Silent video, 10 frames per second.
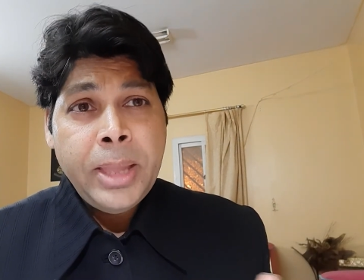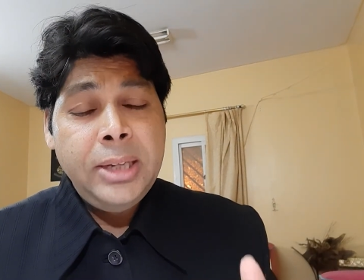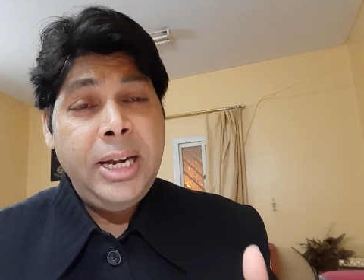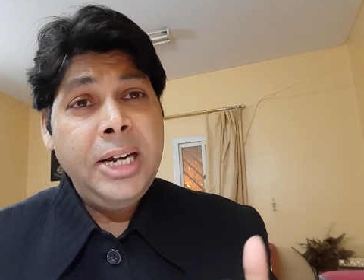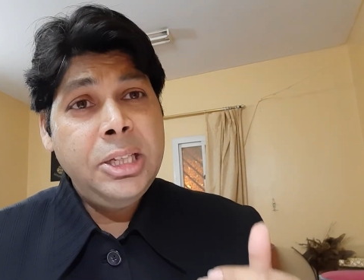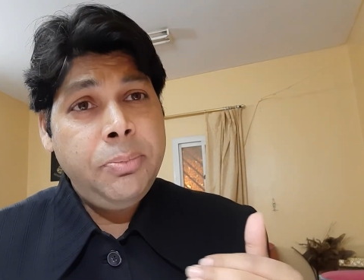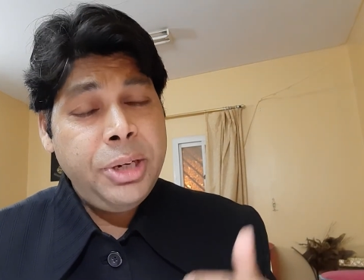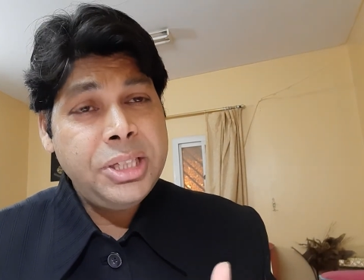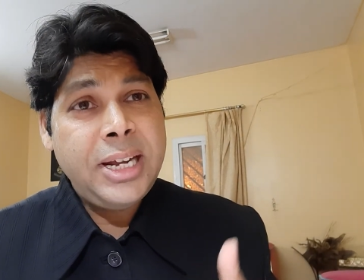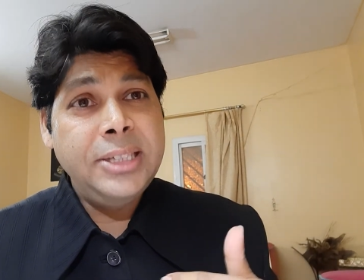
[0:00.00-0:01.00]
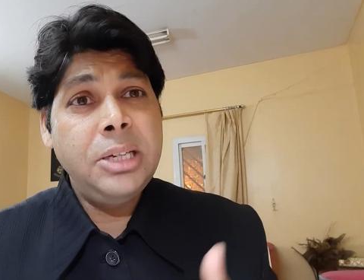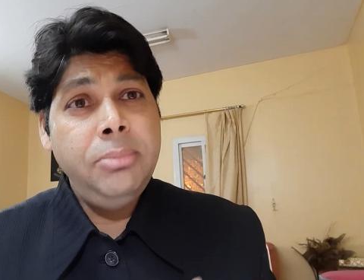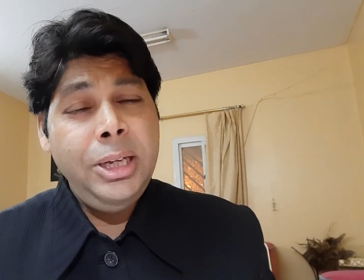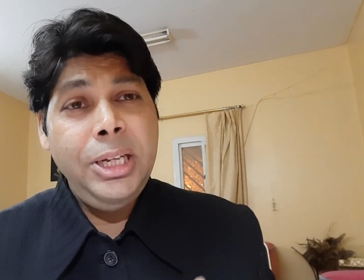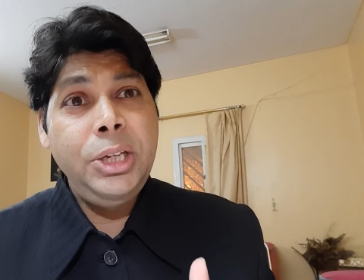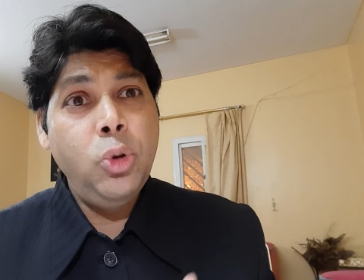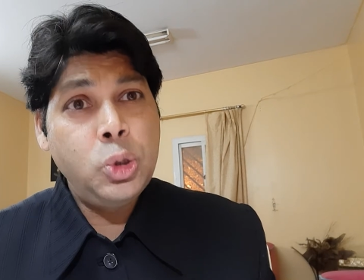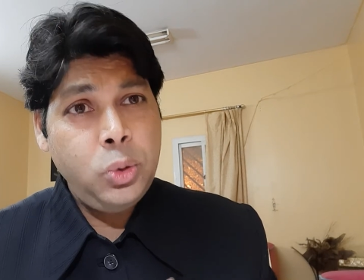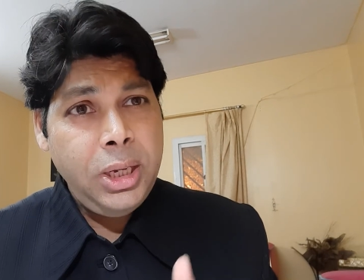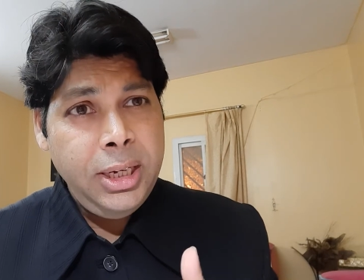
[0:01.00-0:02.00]
that the breast cancer mainly goes
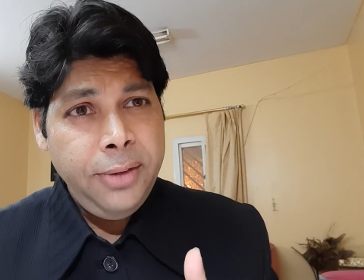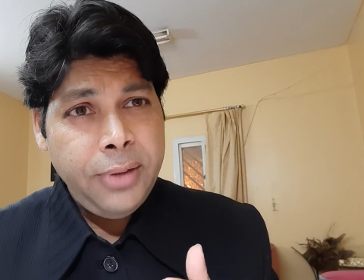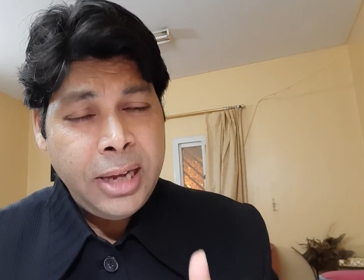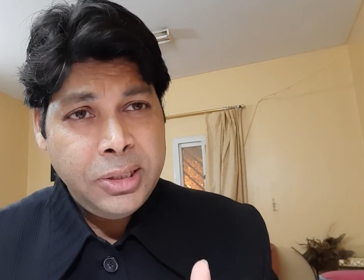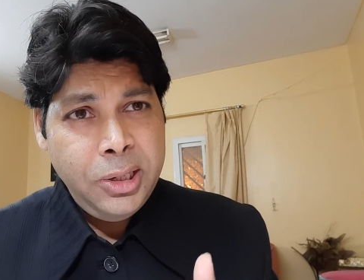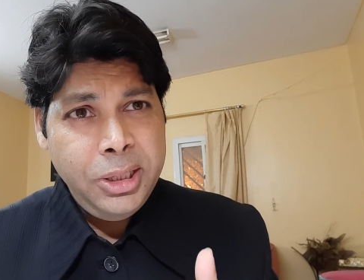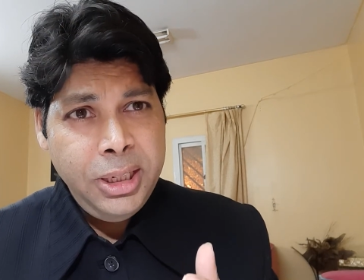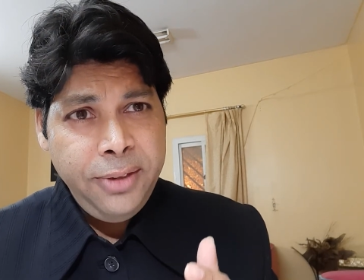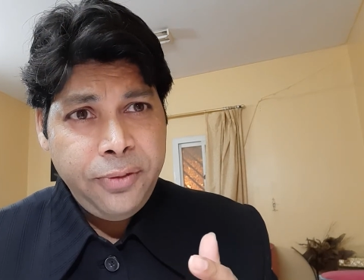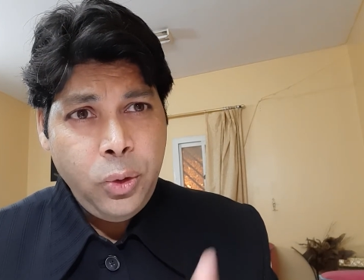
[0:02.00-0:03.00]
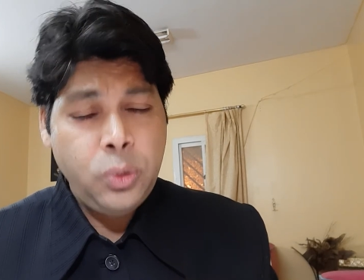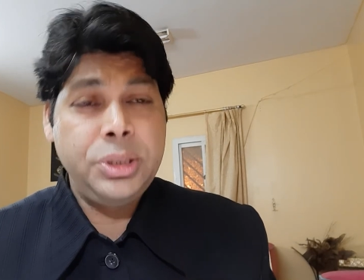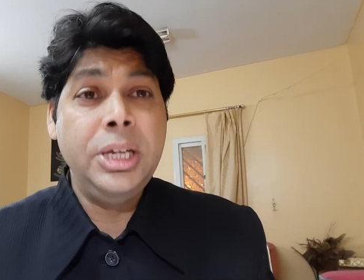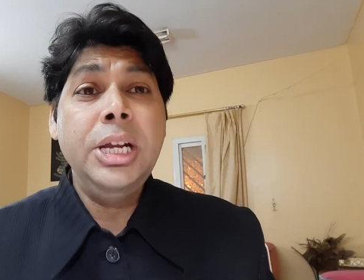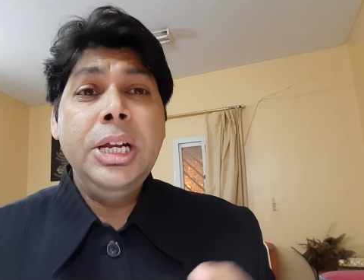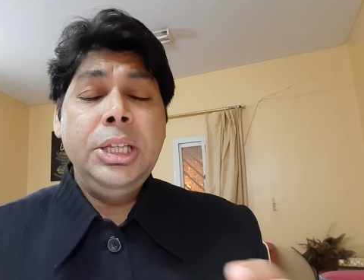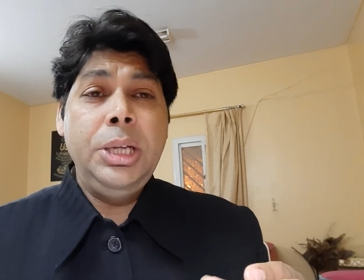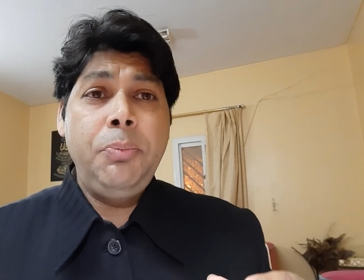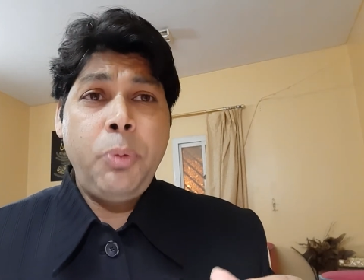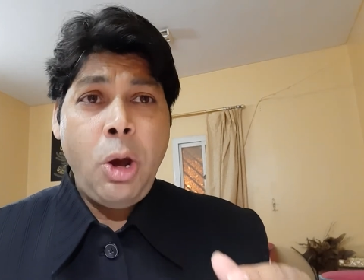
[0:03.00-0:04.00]
to the axillary lymph nodes?
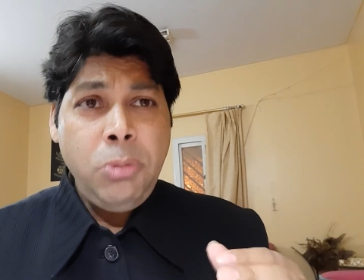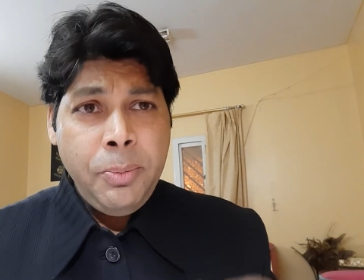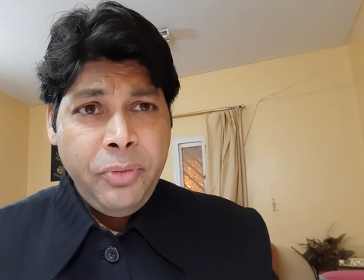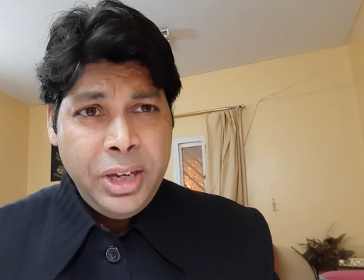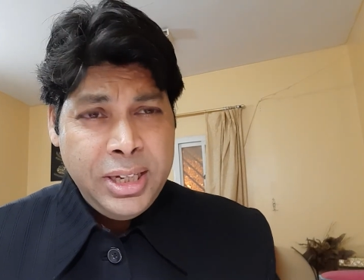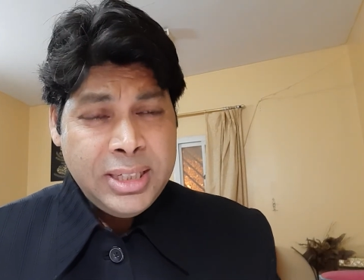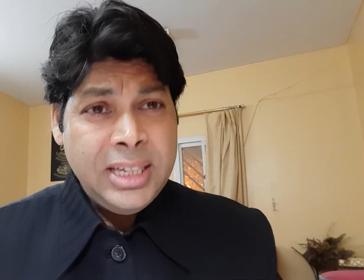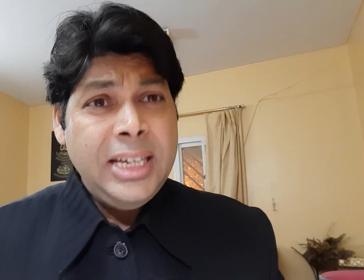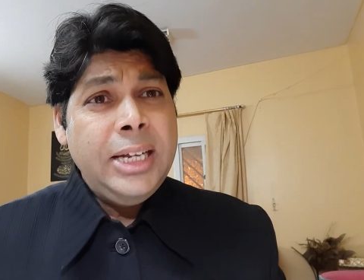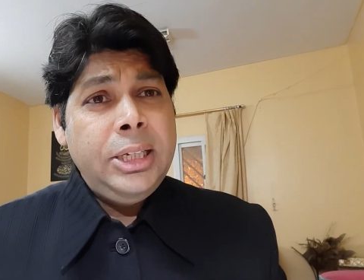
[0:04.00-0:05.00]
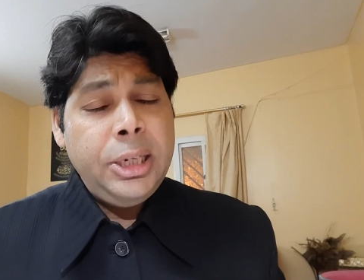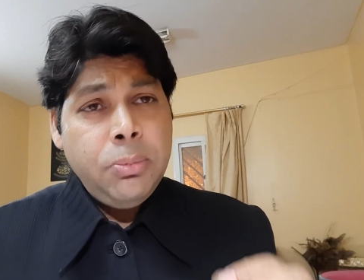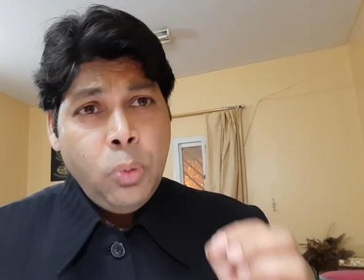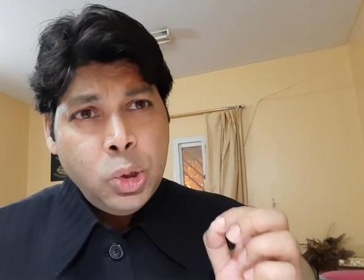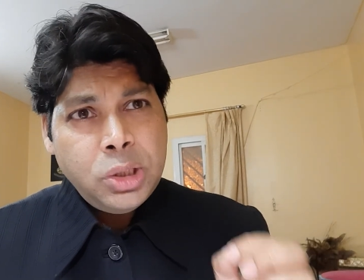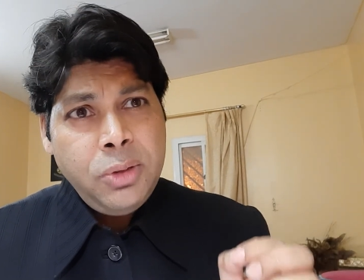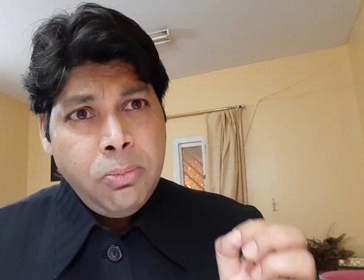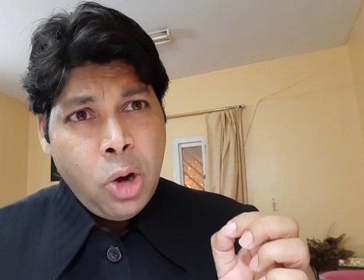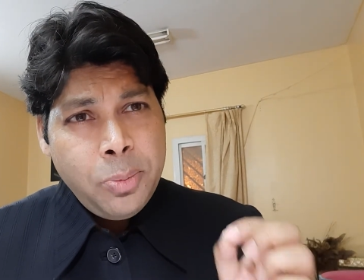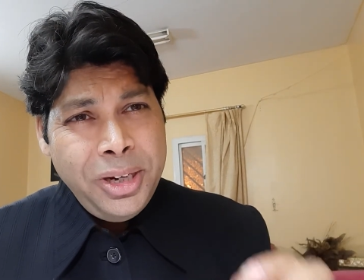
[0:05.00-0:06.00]
The problem is that most of the
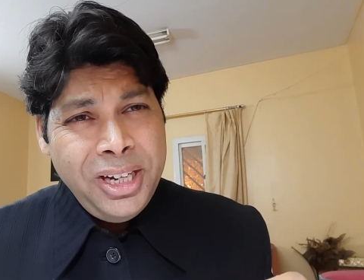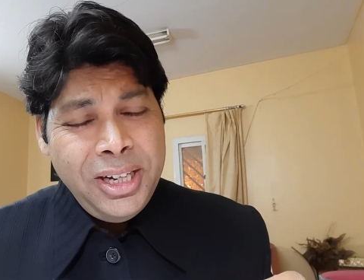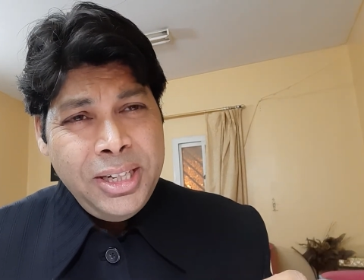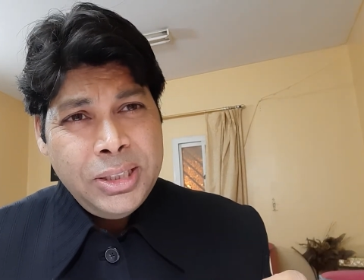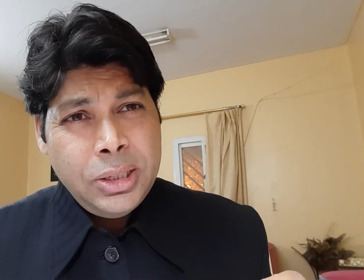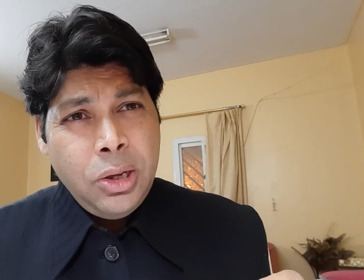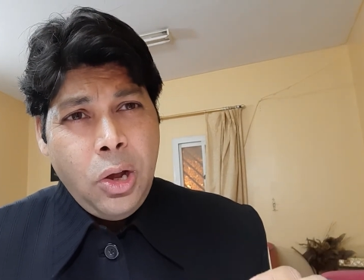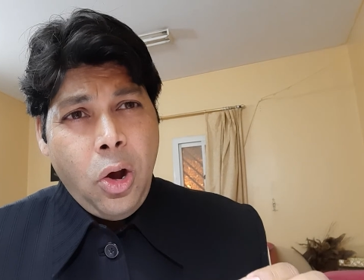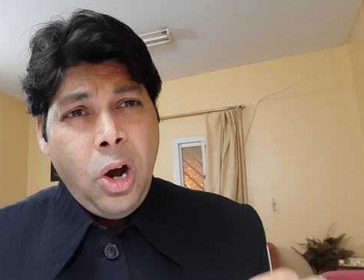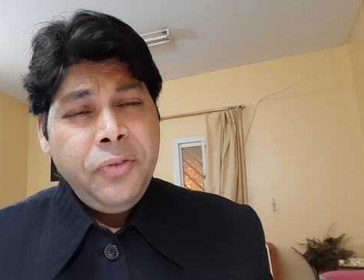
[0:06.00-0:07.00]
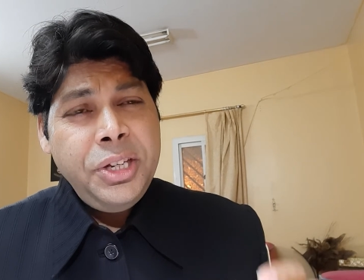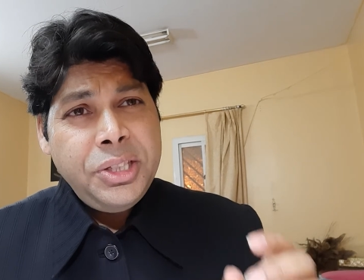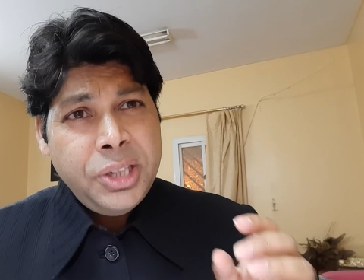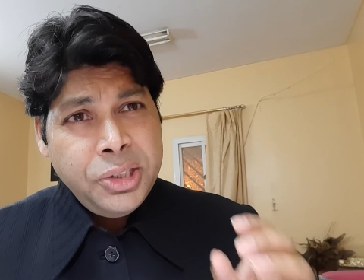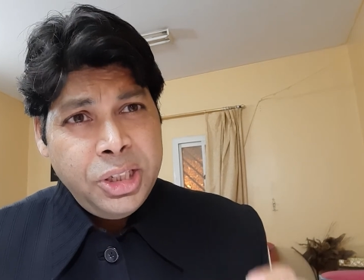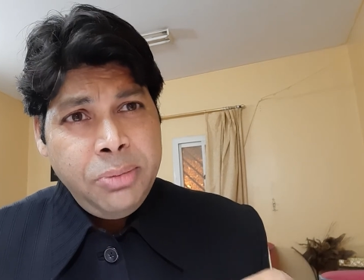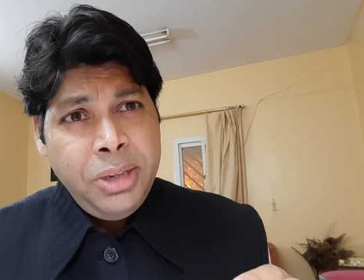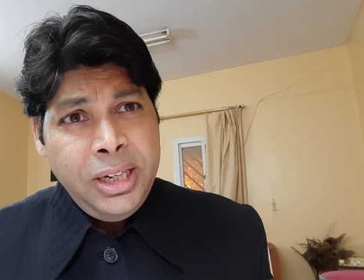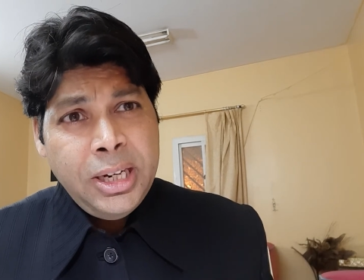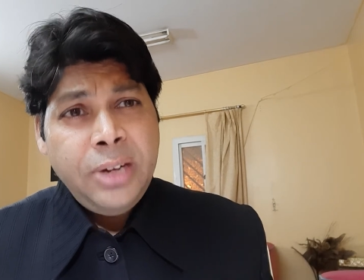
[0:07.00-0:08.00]
morbidities of the surgery
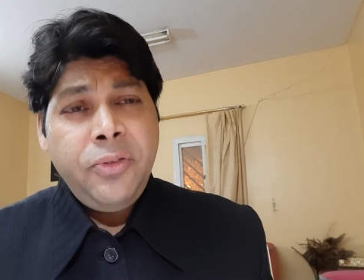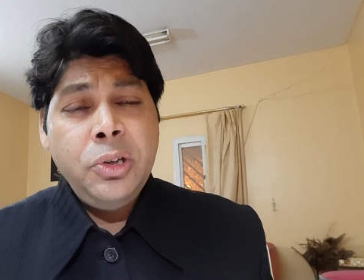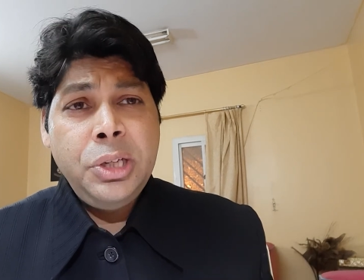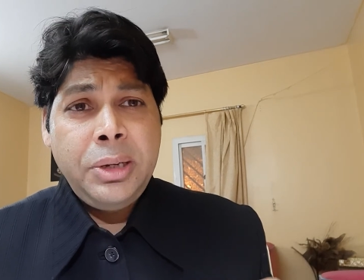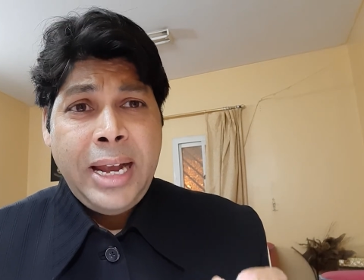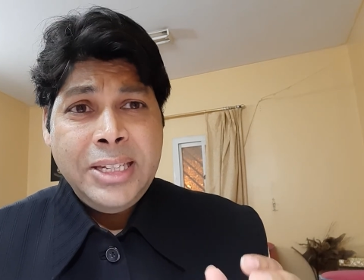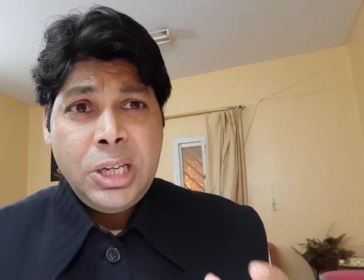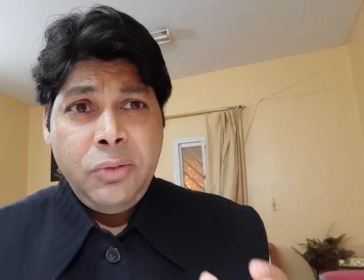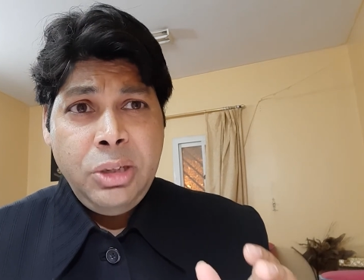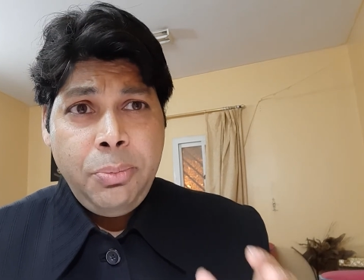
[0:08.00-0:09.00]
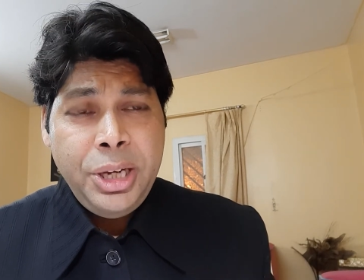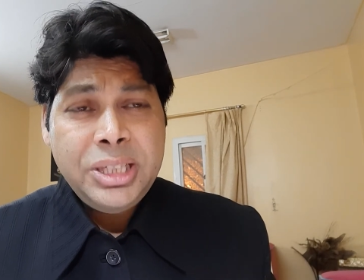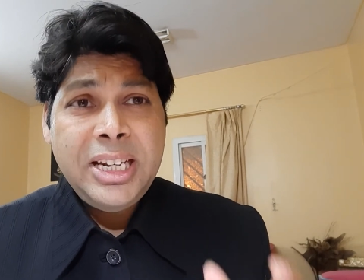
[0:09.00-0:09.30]
being done for the cancer of the breast